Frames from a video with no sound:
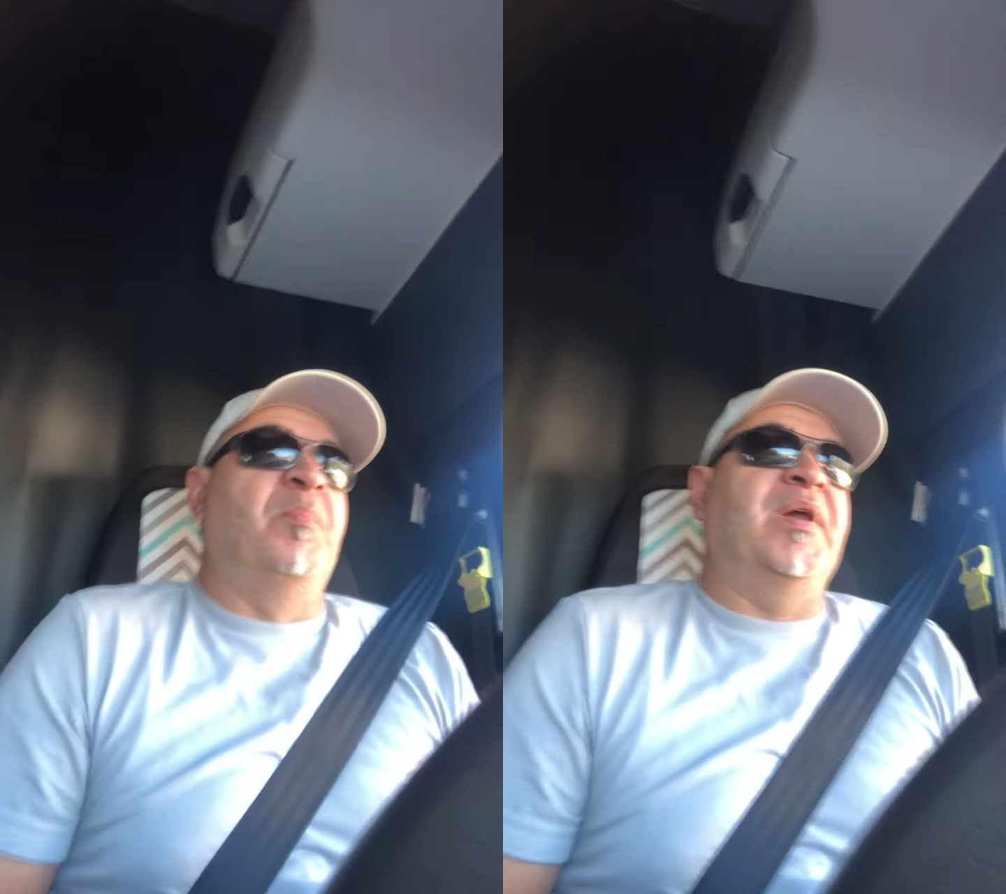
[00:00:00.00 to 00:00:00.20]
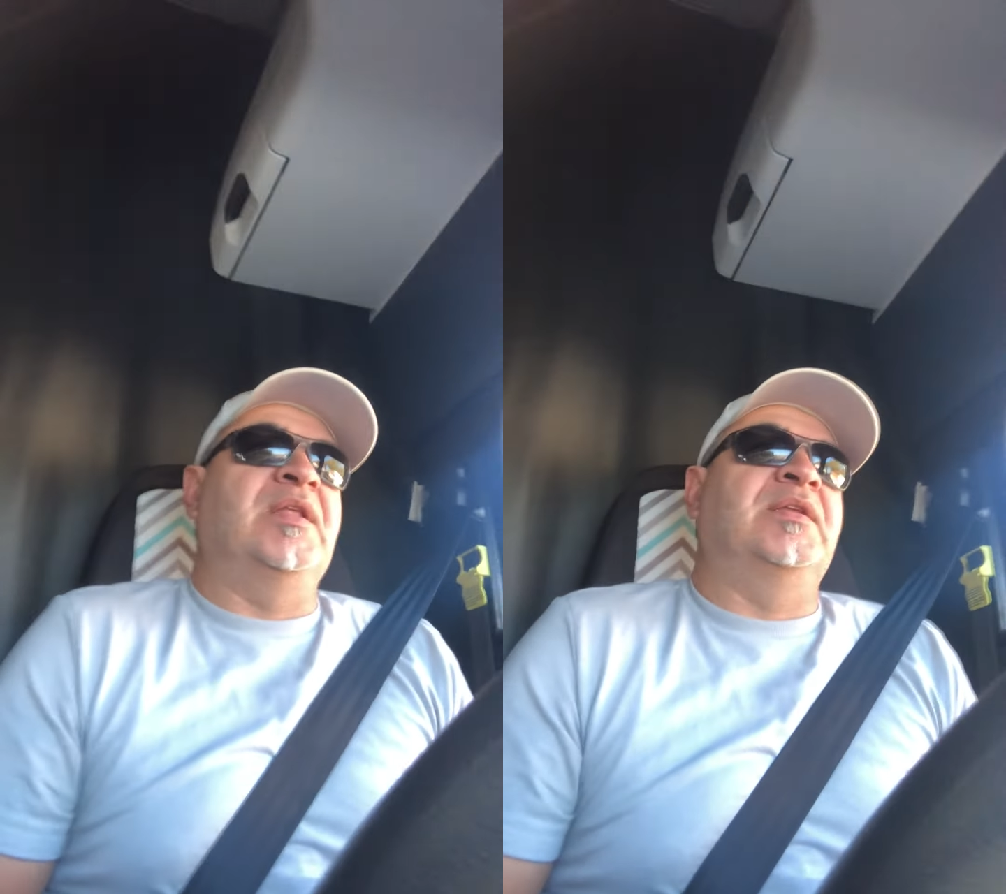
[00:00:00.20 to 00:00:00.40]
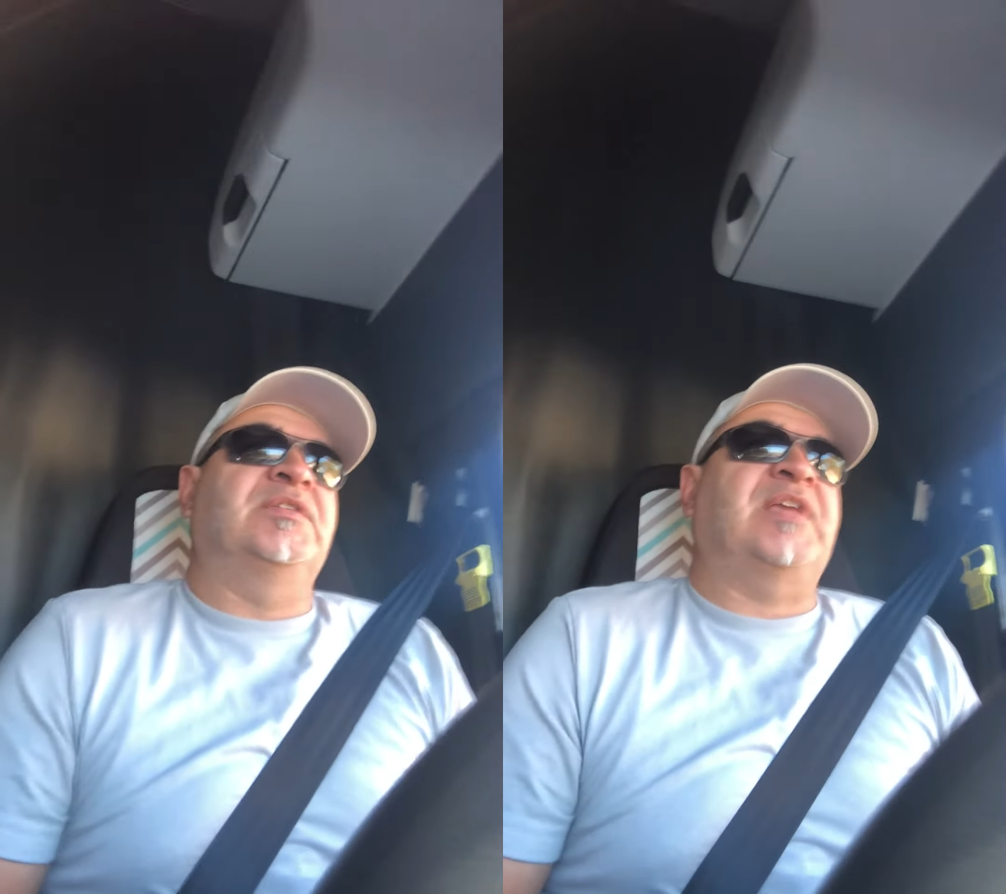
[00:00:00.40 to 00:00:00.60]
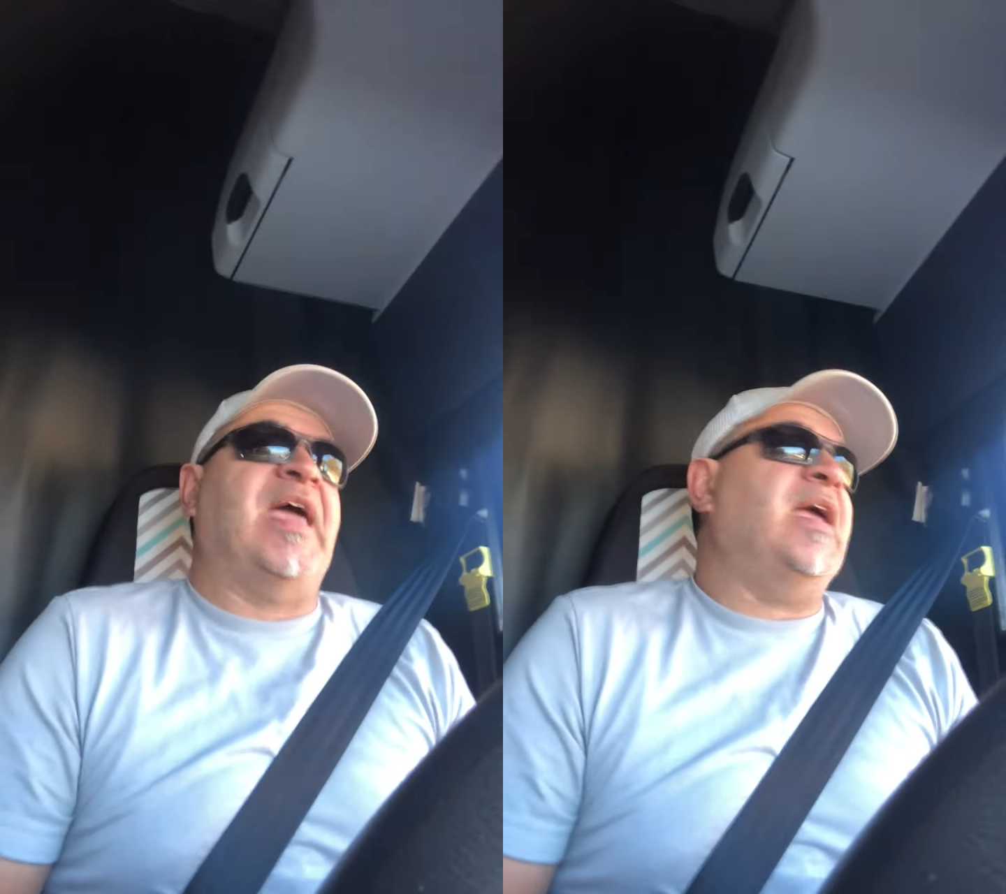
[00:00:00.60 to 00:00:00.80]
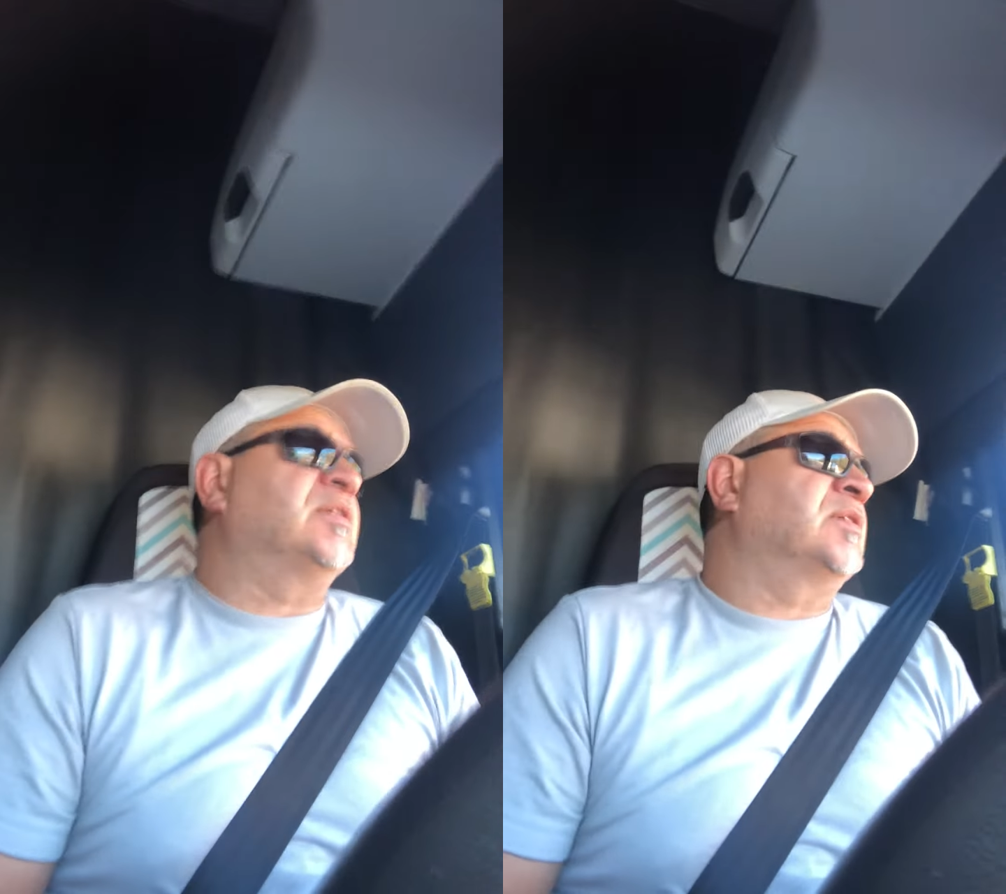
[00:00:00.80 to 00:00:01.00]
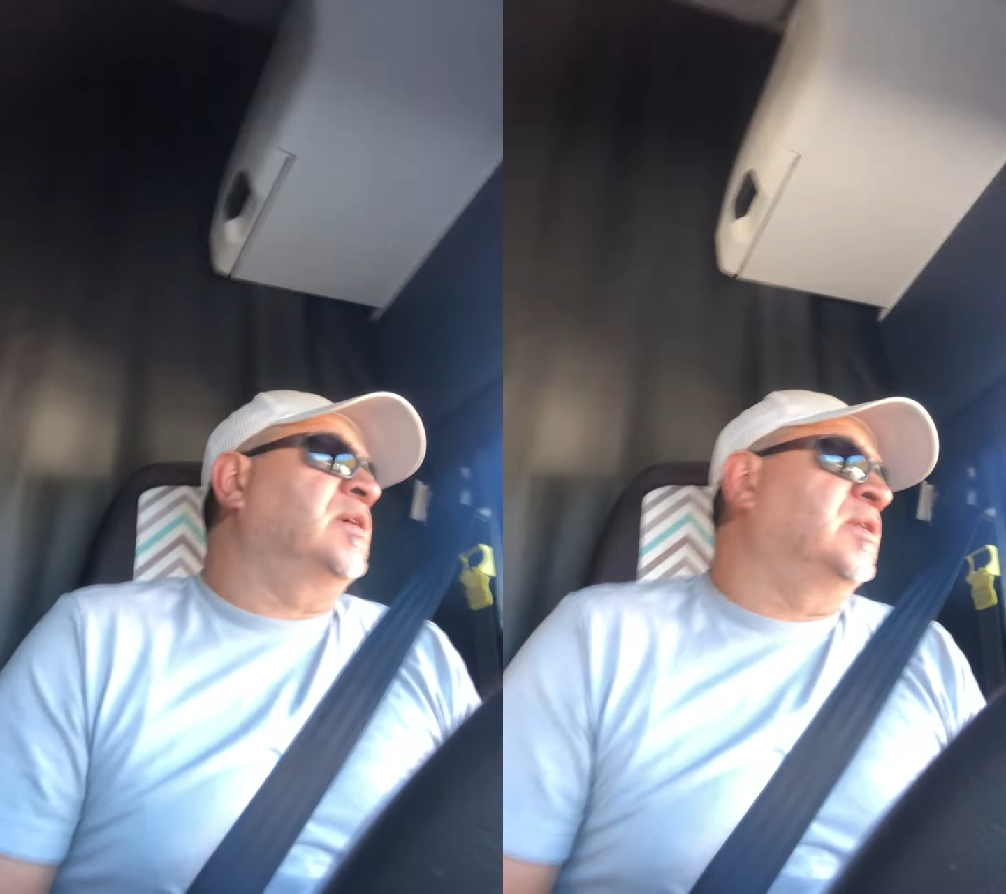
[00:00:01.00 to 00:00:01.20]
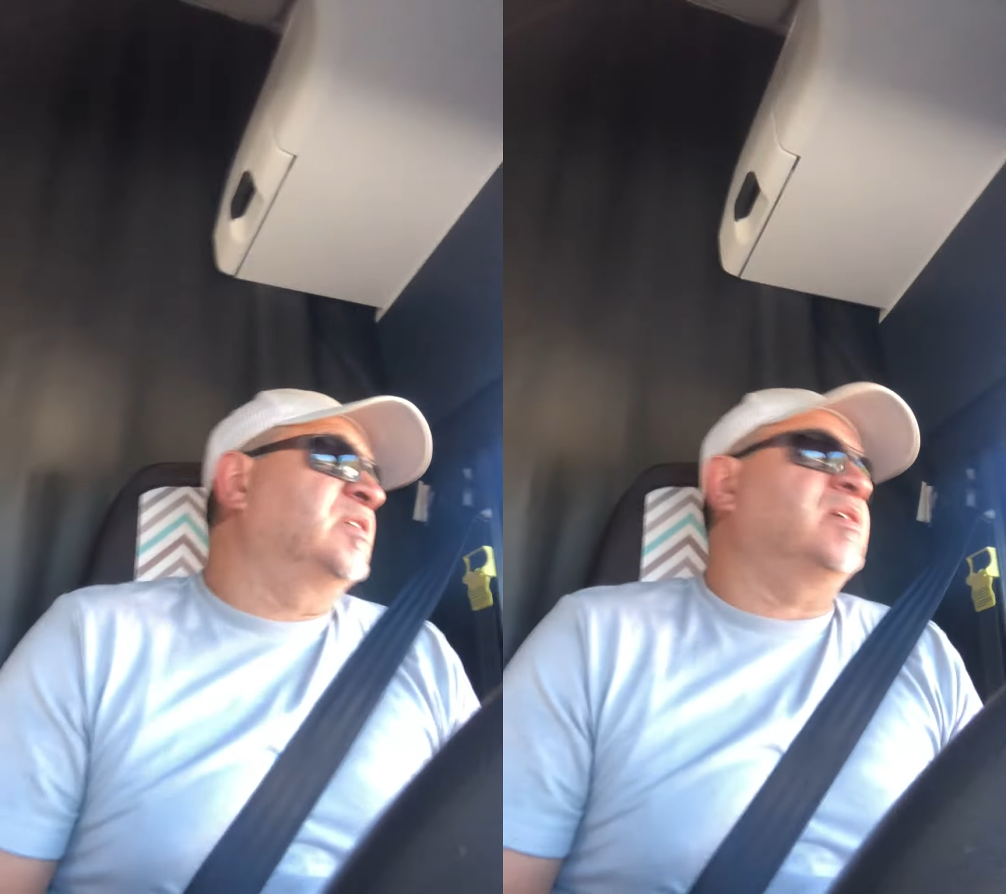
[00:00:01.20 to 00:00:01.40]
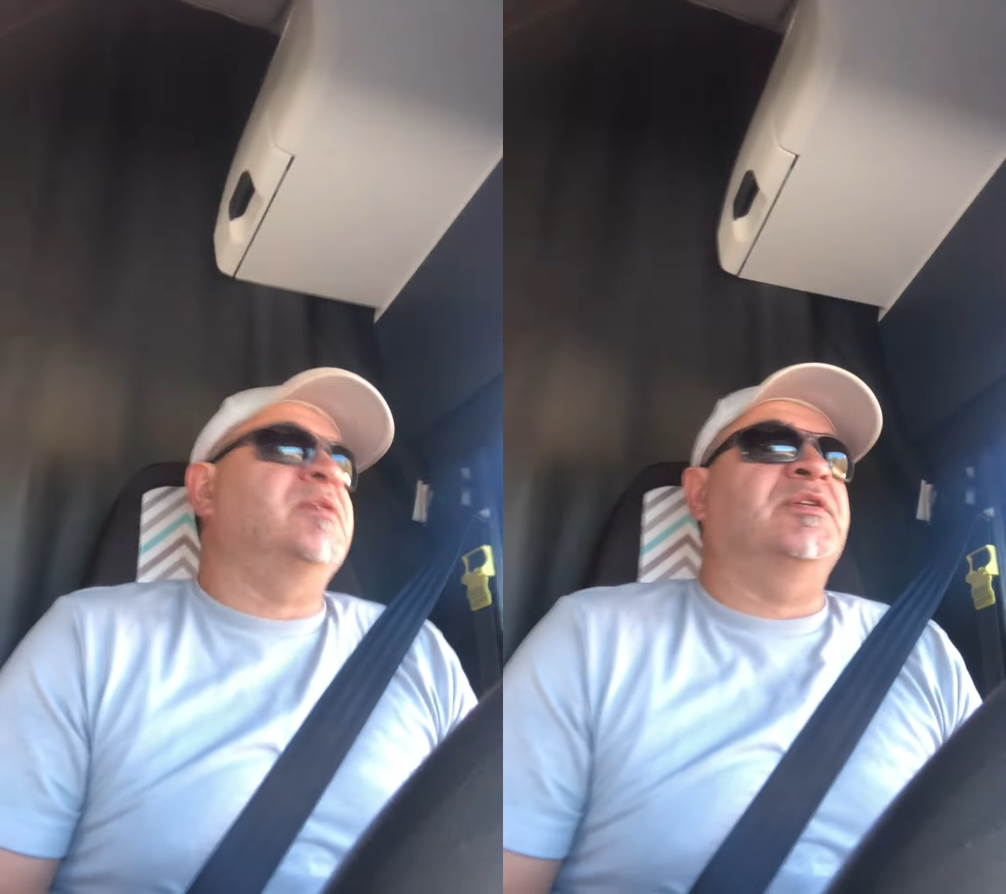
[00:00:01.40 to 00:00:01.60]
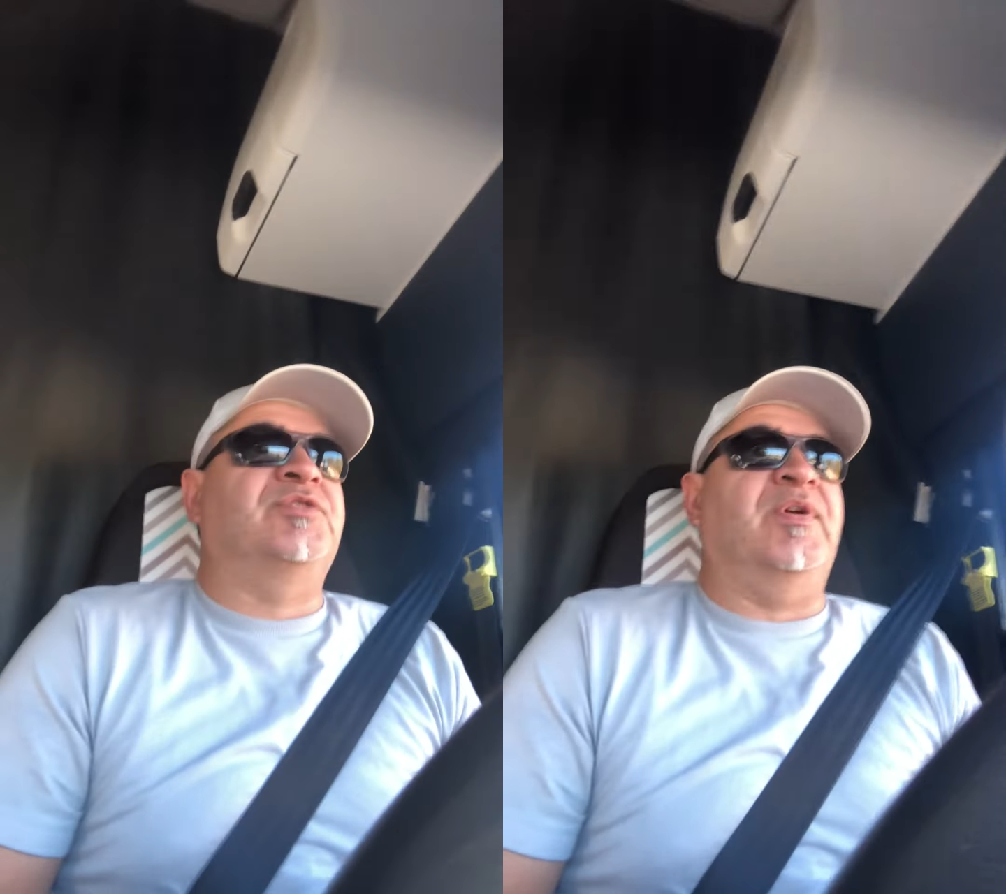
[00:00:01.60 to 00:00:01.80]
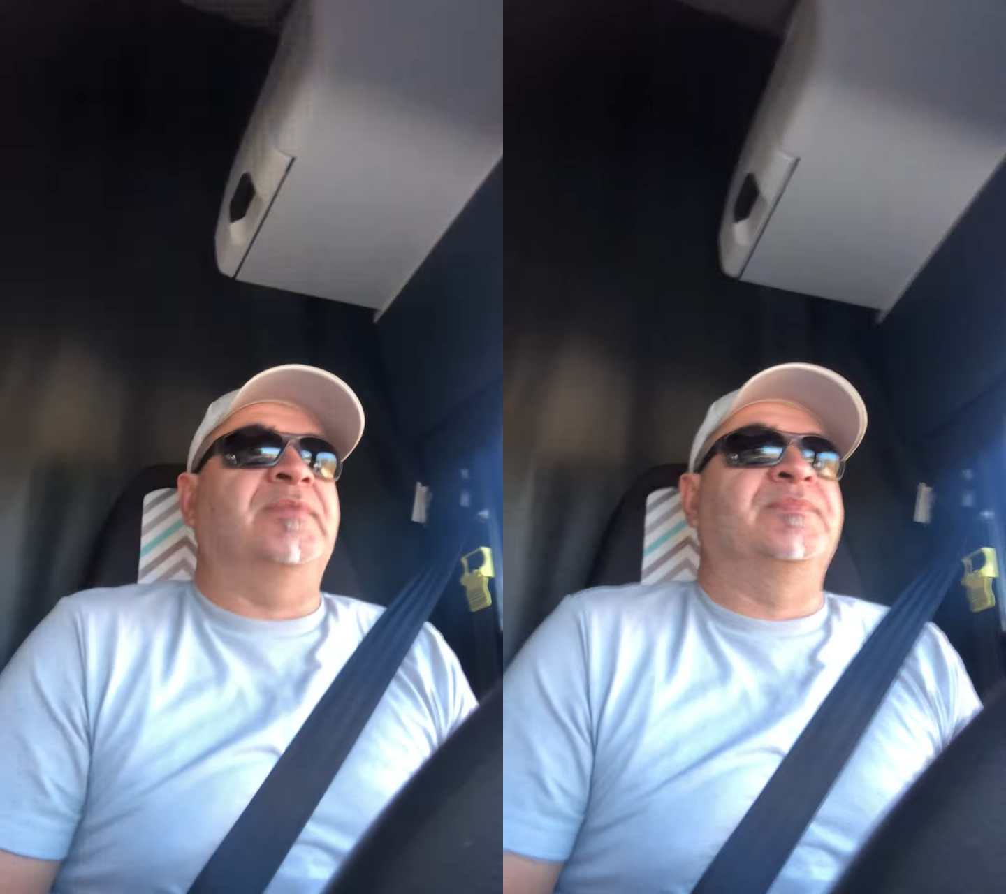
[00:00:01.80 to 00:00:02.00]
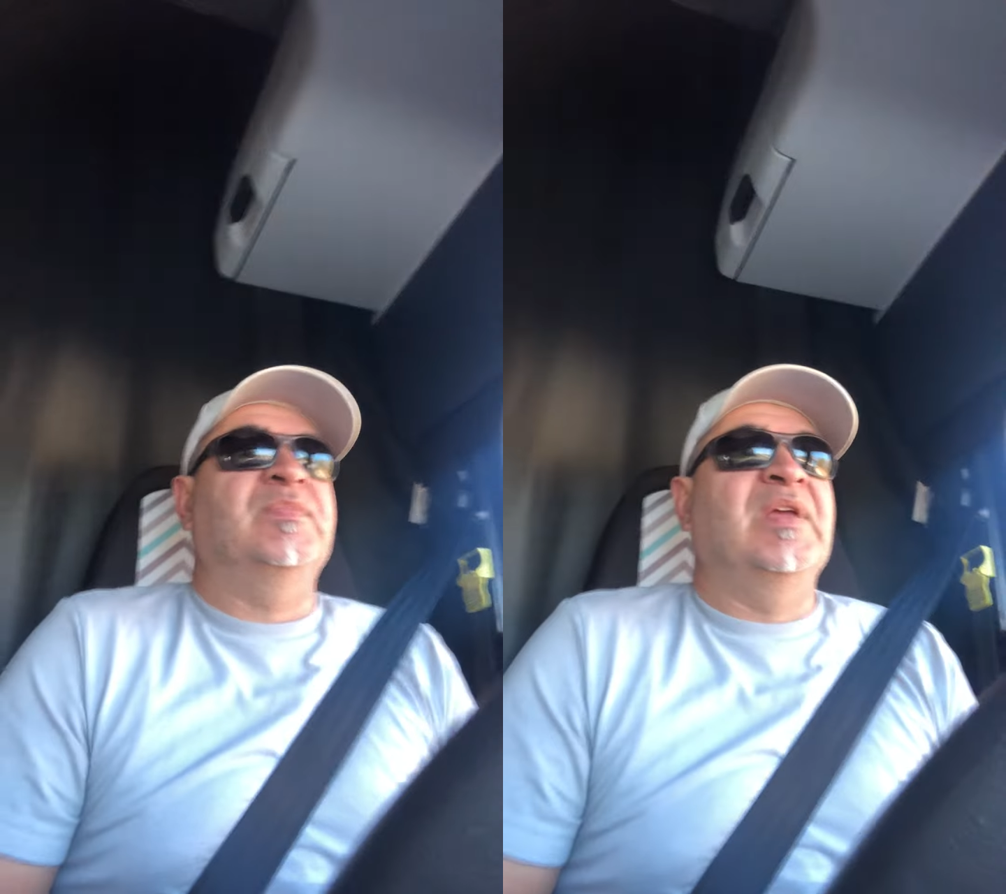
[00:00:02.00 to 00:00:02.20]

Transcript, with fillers: But in this case, in this industry,